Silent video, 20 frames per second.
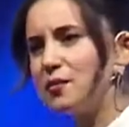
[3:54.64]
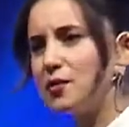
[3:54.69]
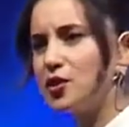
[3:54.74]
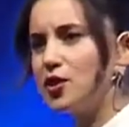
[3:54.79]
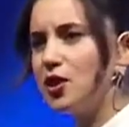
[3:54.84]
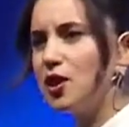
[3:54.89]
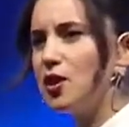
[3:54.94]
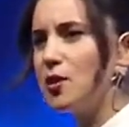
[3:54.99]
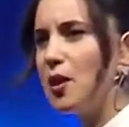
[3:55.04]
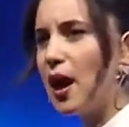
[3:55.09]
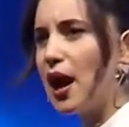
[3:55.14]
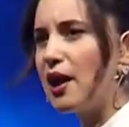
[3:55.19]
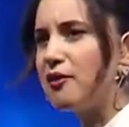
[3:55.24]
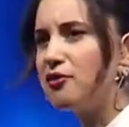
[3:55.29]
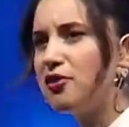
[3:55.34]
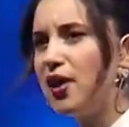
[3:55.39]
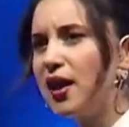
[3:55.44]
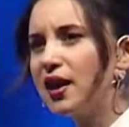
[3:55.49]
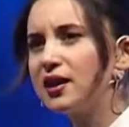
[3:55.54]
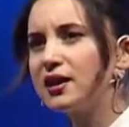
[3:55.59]
so I have
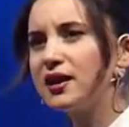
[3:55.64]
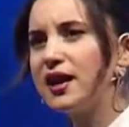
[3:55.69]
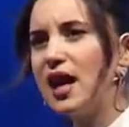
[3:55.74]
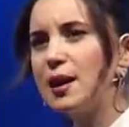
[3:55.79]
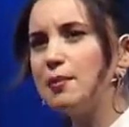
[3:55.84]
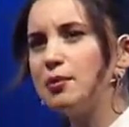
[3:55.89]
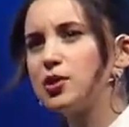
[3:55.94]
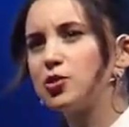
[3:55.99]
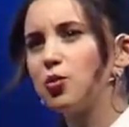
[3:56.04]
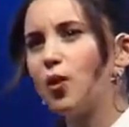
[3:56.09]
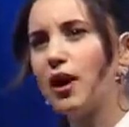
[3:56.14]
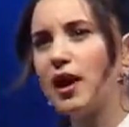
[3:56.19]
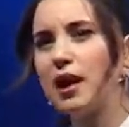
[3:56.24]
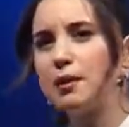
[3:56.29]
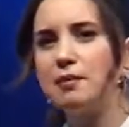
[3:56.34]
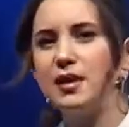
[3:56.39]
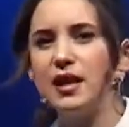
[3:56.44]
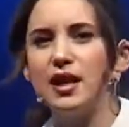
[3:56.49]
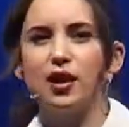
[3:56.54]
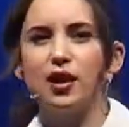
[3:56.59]
record labels wanting me,